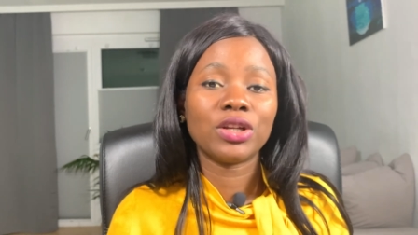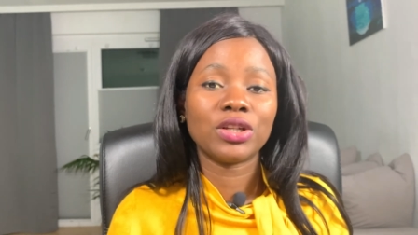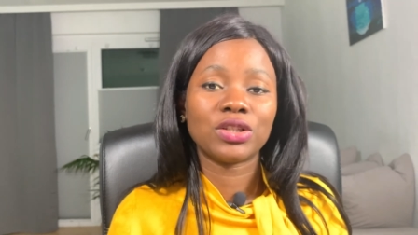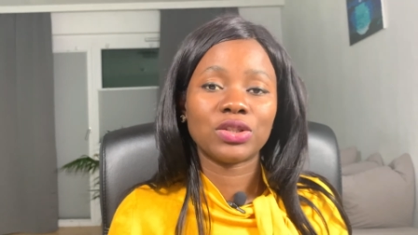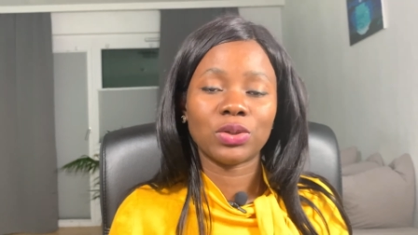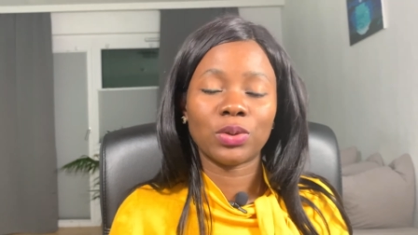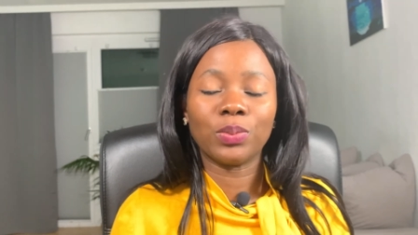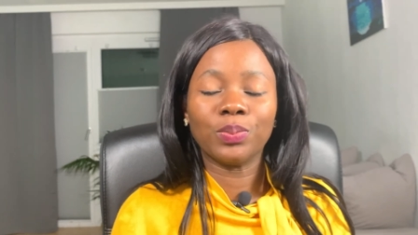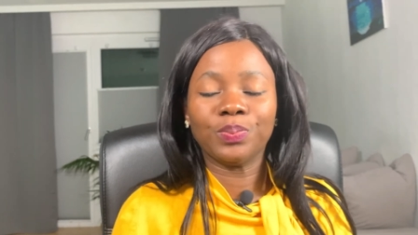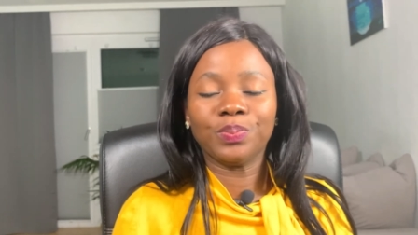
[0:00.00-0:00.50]

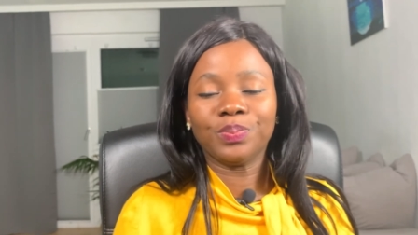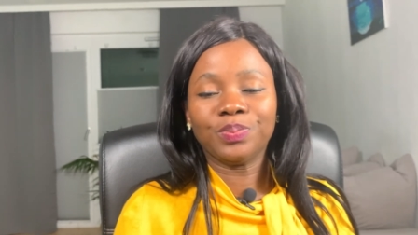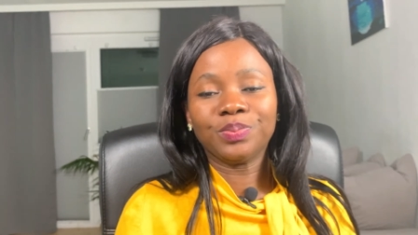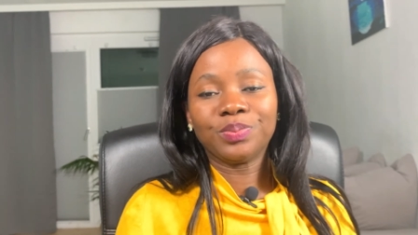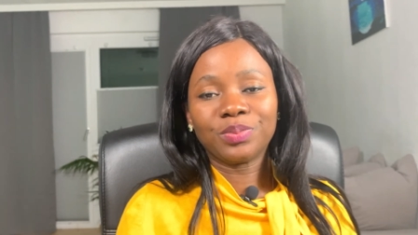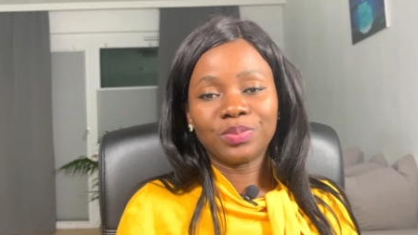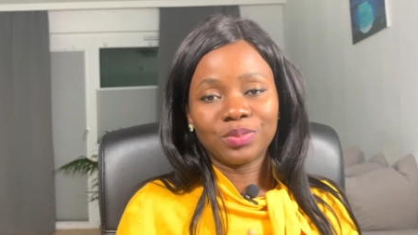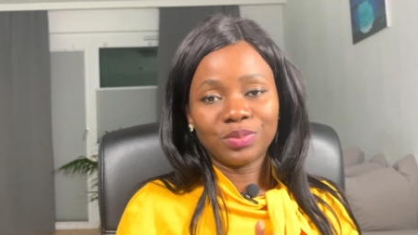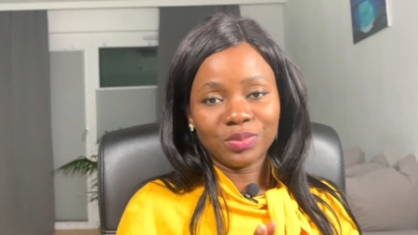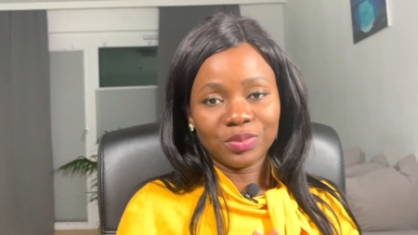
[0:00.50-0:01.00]
So
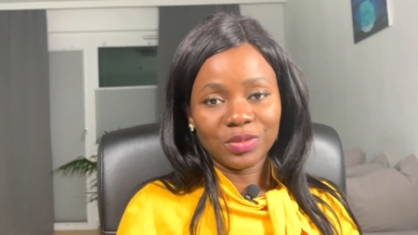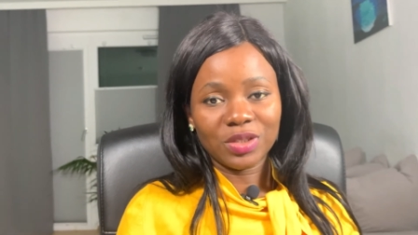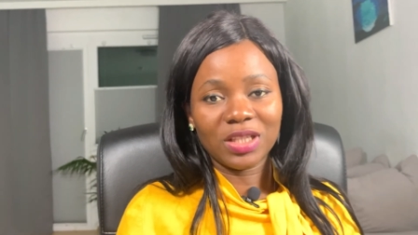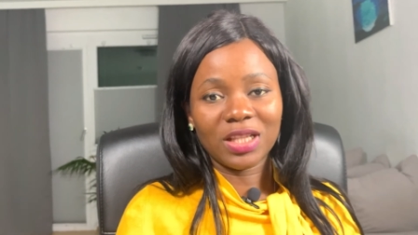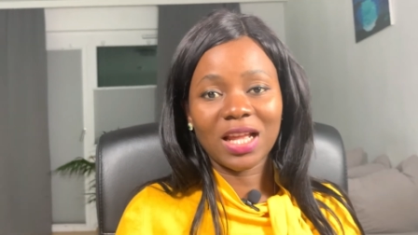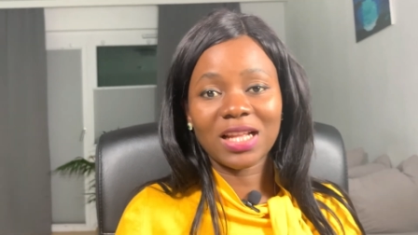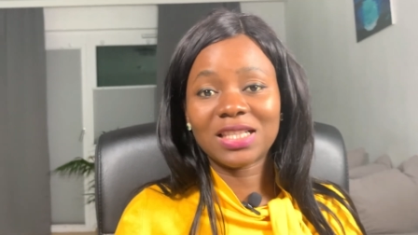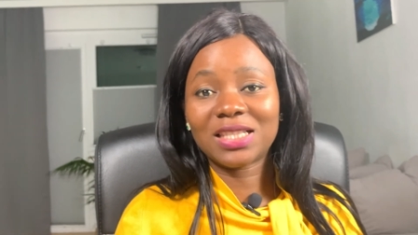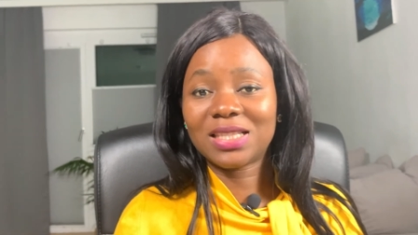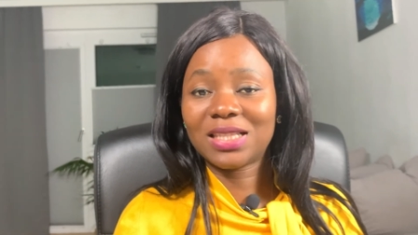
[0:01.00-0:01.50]

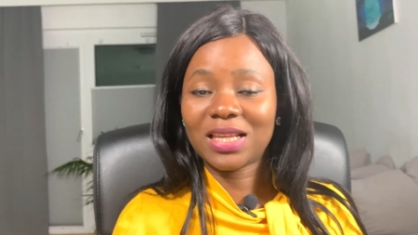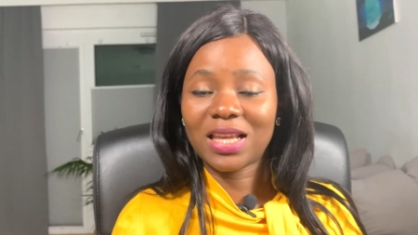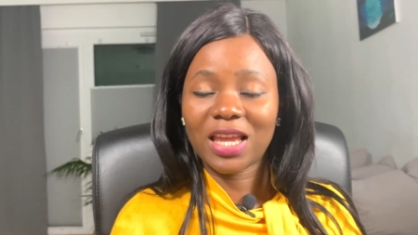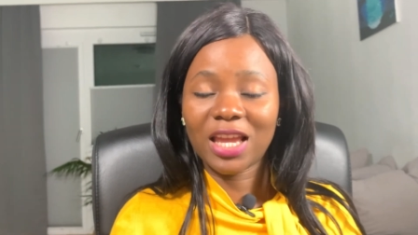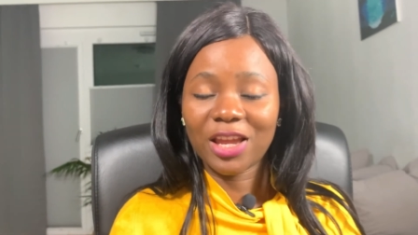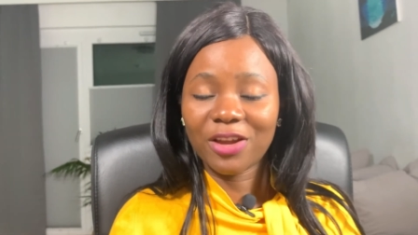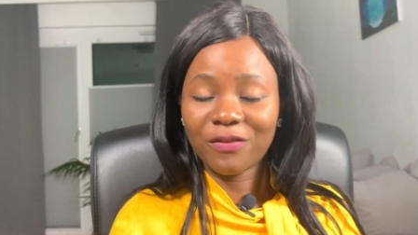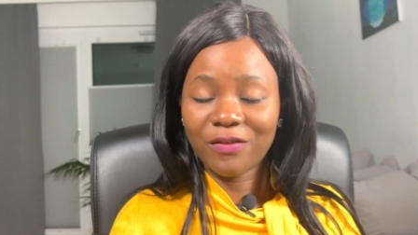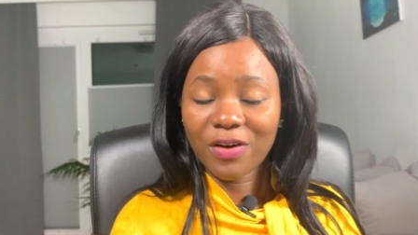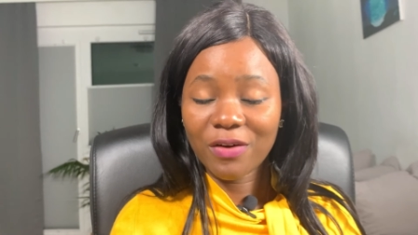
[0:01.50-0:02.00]
that's
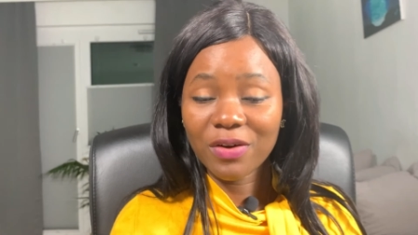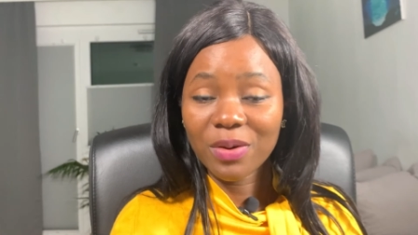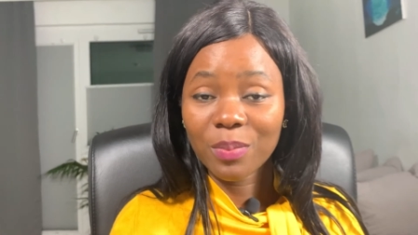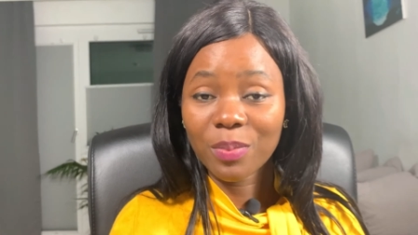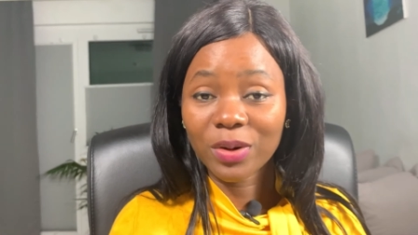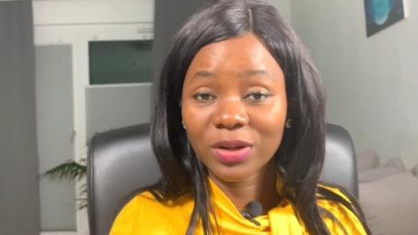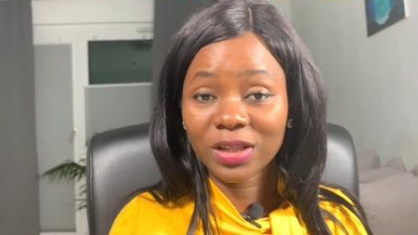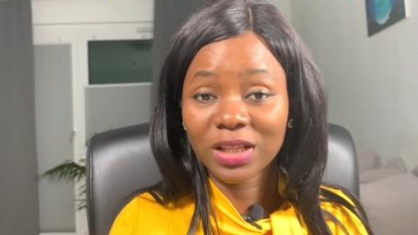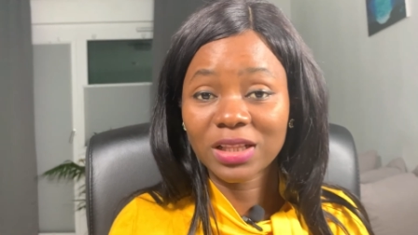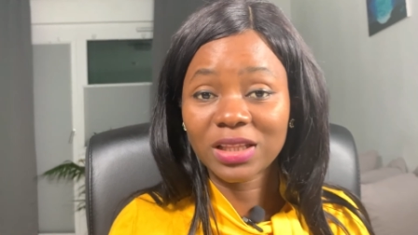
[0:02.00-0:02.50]
a very
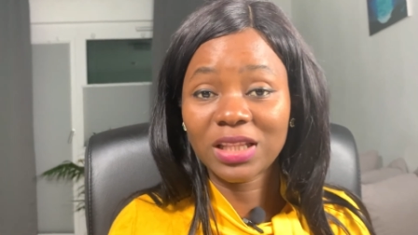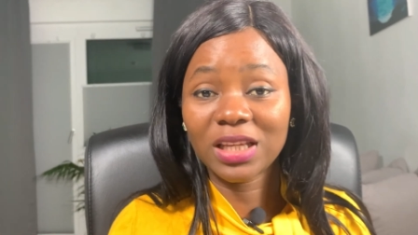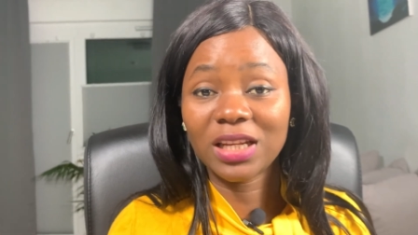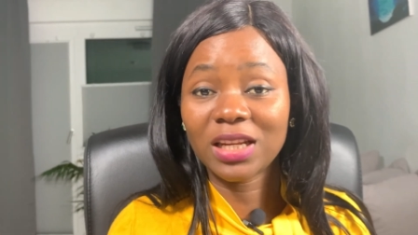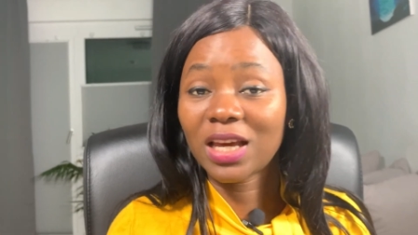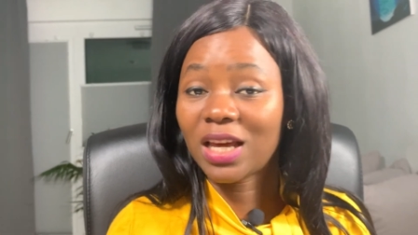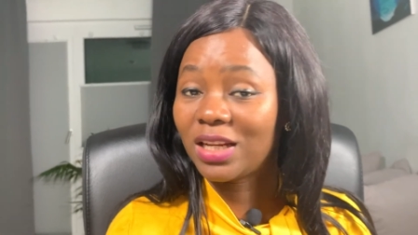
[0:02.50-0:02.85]
important thing,